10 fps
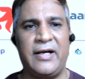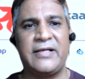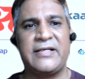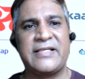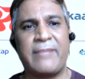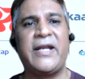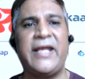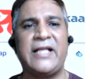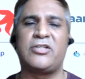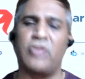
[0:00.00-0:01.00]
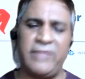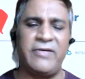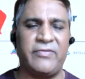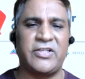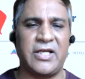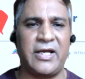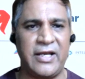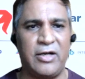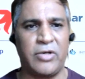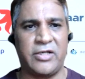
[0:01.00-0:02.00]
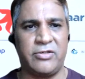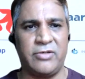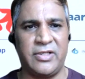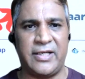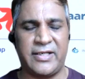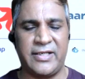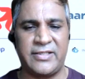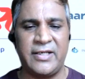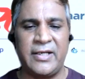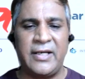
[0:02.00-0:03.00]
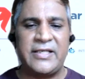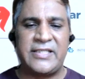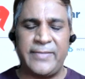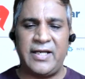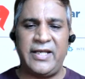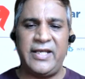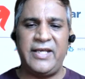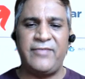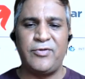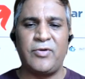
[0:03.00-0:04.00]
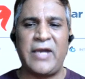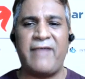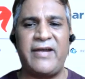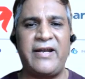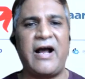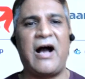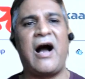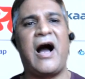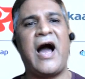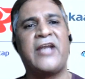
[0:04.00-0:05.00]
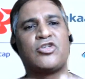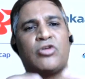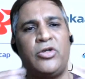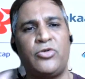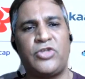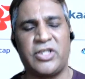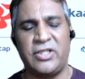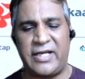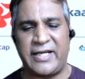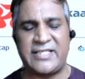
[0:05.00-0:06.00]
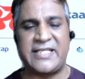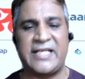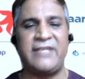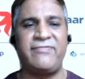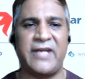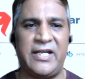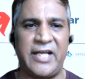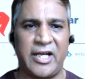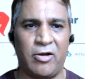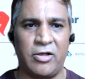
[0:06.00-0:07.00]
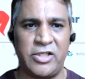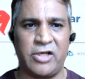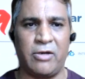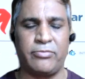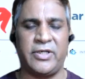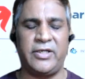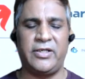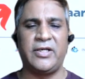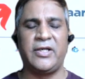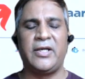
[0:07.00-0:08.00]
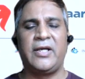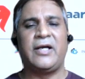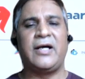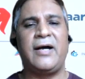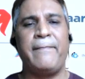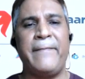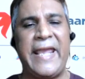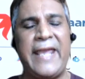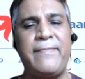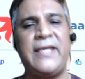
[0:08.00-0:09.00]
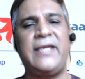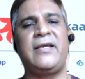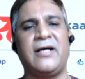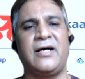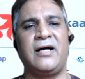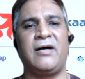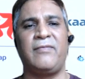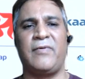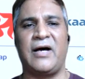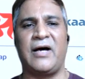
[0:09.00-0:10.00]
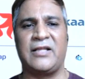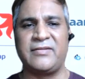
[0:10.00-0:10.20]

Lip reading: somebody else or even Agristar can look at you in that case. Similarly, if you have a solution that has significant technology component, maybe an